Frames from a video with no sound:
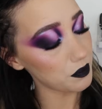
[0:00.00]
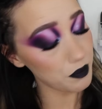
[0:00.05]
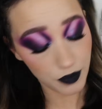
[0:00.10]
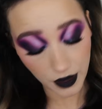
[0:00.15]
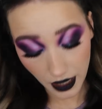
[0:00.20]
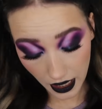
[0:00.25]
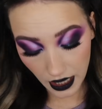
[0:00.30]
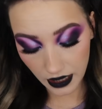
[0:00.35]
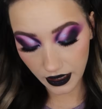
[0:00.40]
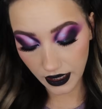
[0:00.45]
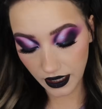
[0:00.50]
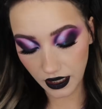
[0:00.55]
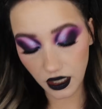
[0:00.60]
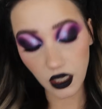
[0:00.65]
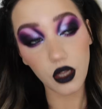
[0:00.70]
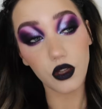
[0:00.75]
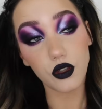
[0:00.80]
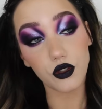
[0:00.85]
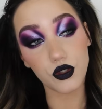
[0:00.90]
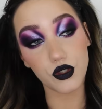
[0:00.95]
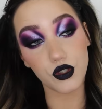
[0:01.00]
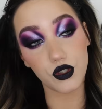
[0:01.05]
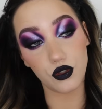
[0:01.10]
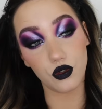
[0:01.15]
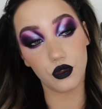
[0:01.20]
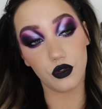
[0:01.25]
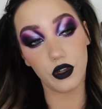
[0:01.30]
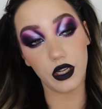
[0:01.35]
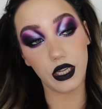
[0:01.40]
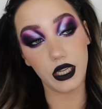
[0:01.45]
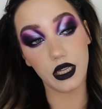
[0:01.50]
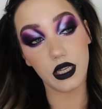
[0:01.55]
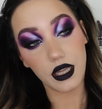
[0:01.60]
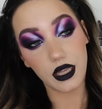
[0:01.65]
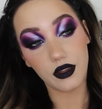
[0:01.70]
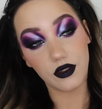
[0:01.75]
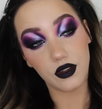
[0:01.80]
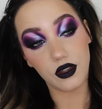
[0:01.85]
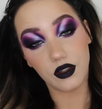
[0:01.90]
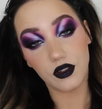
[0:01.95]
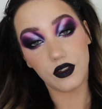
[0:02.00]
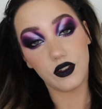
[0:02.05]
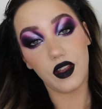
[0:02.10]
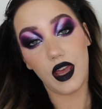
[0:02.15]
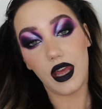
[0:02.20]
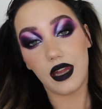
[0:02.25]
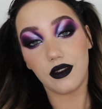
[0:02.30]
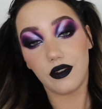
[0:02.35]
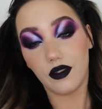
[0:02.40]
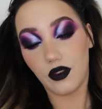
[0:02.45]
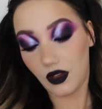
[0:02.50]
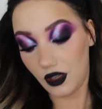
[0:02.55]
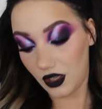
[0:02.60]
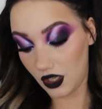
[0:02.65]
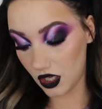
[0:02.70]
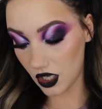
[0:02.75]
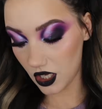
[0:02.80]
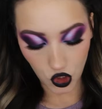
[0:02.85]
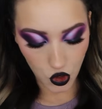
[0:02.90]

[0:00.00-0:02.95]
palette colour story is intensely